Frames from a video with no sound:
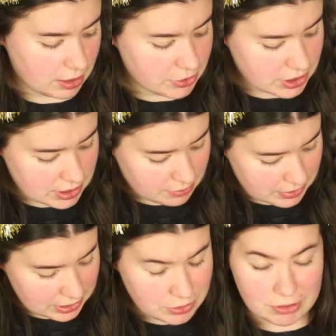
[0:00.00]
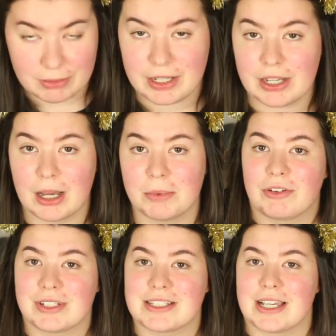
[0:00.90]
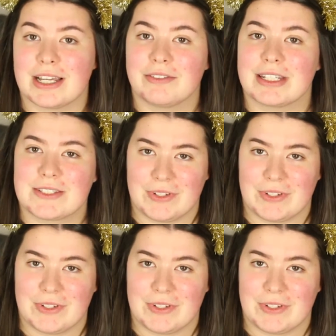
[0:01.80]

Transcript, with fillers: I'm just really doing my makeup for the sake of this